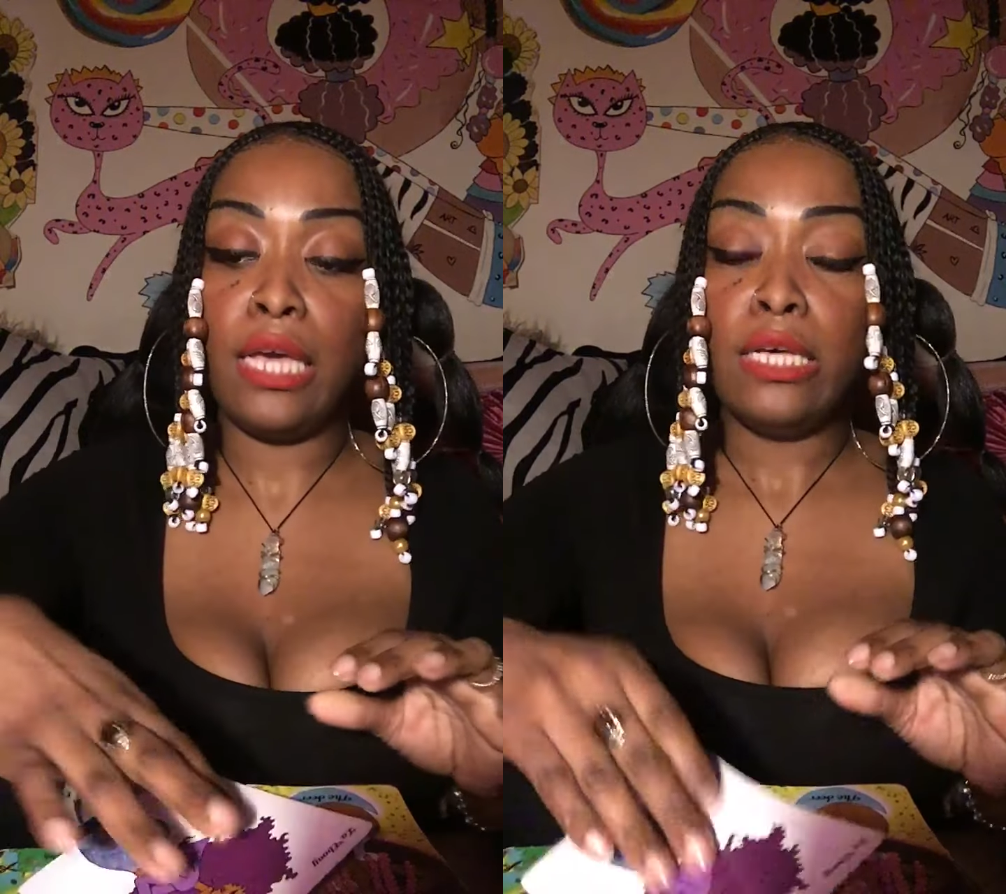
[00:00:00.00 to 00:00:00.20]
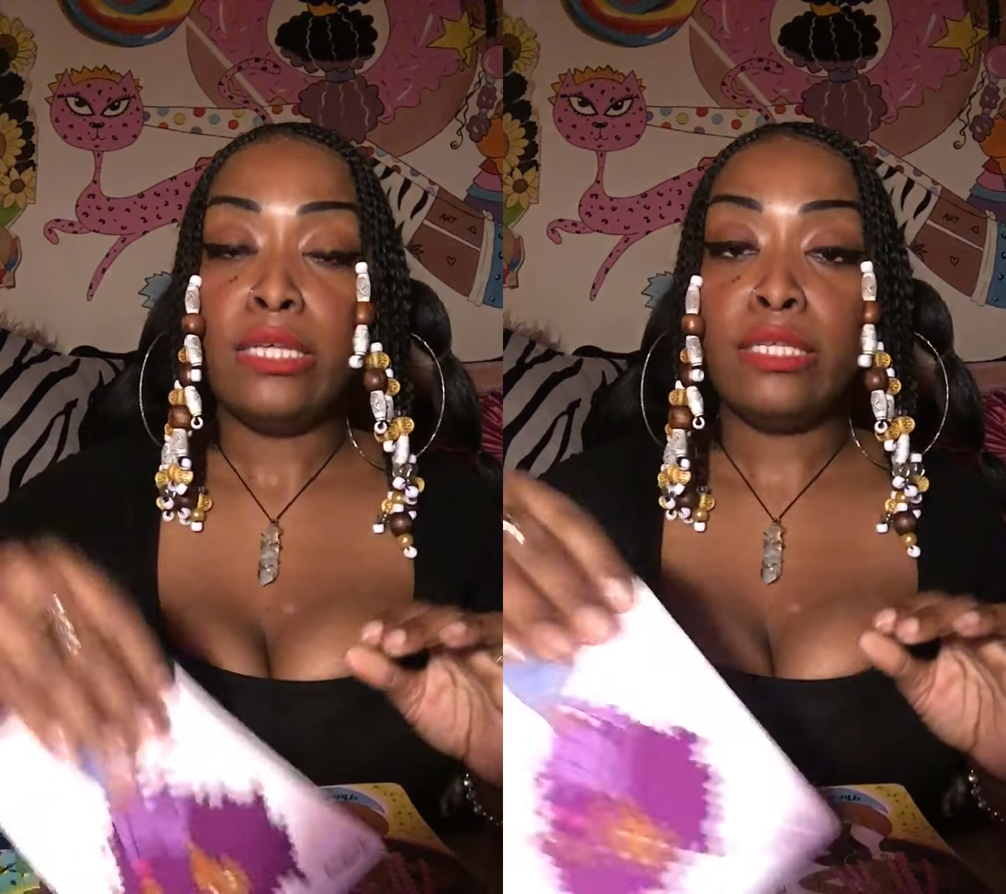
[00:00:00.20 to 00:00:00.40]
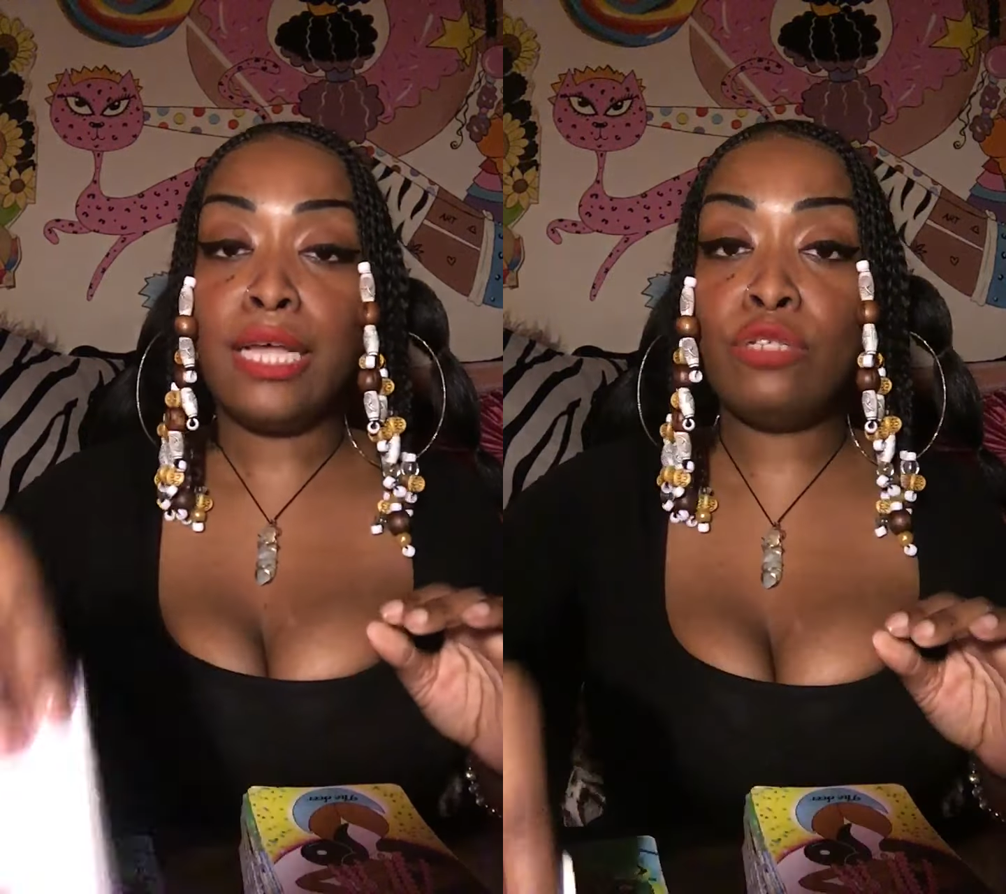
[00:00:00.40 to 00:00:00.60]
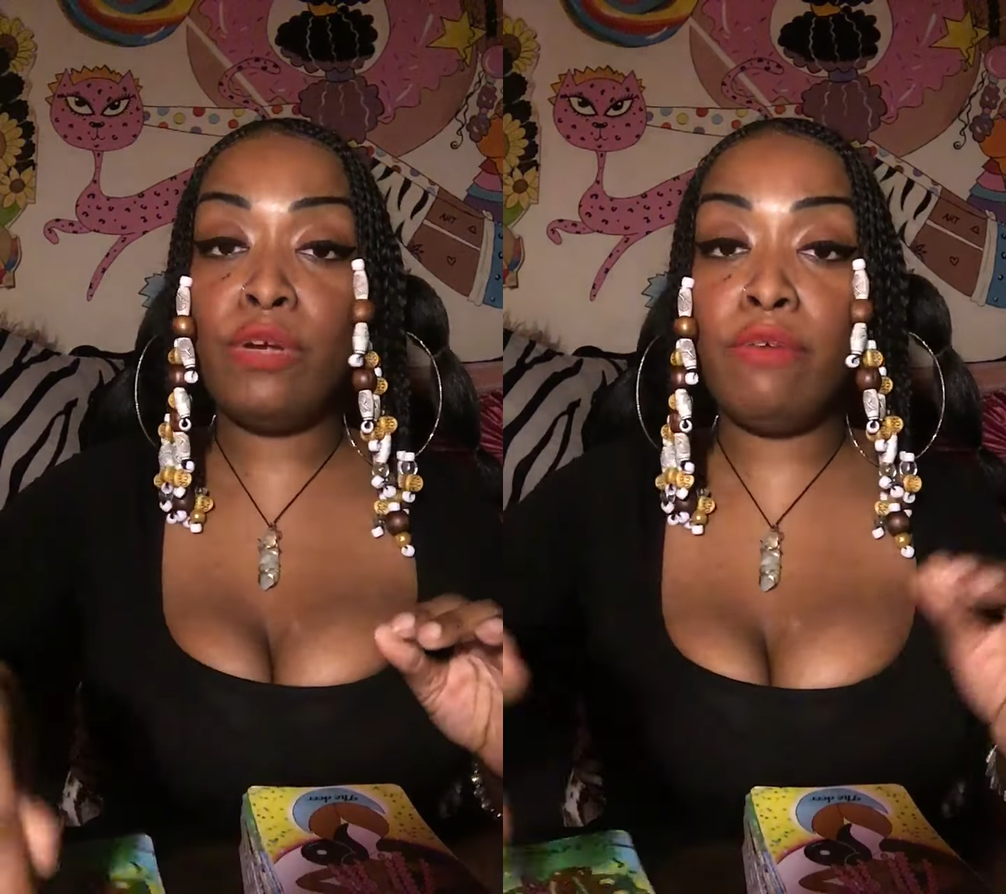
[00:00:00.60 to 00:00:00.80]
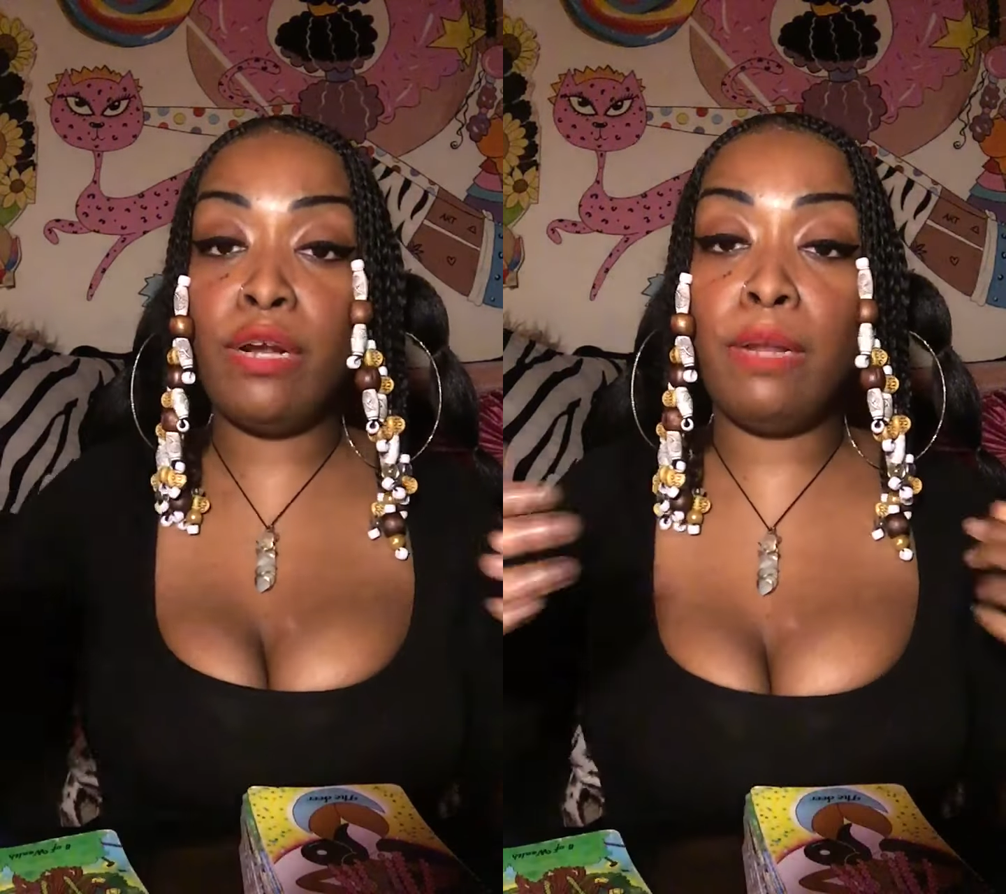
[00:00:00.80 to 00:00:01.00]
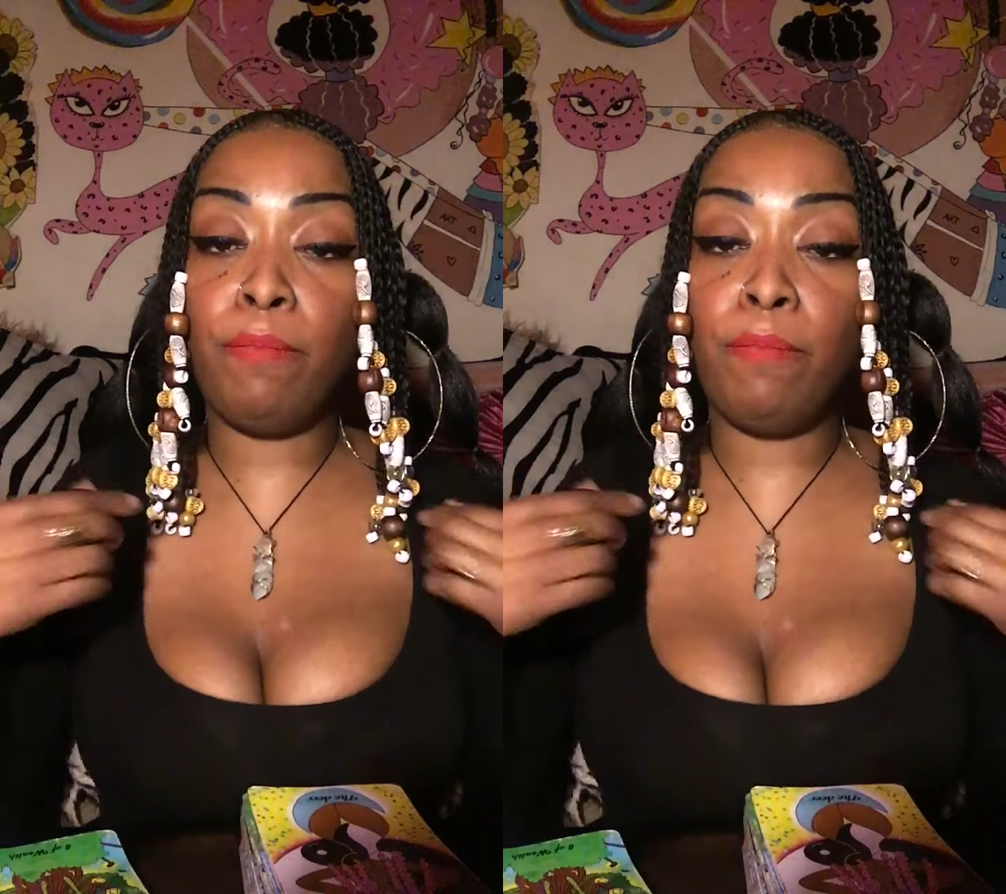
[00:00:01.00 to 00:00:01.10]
So that's really, really